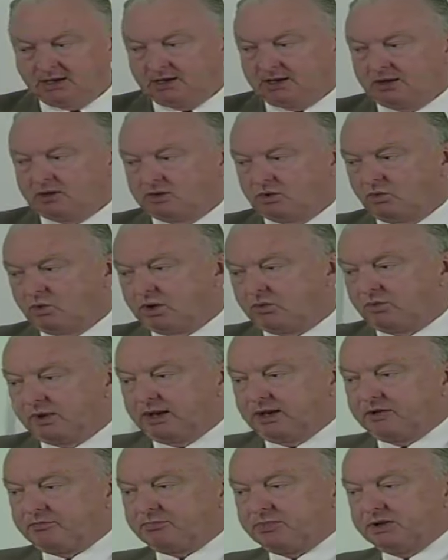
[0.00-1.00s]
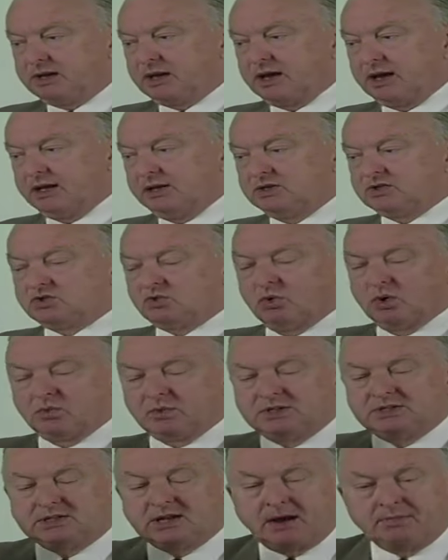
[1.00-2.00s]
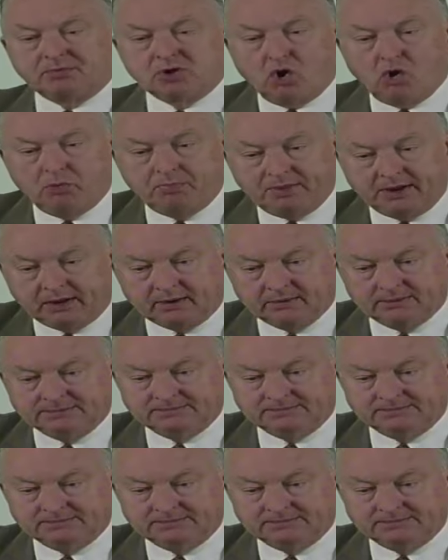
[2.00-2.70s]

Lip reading: The one we left behind is where we stopped hoping.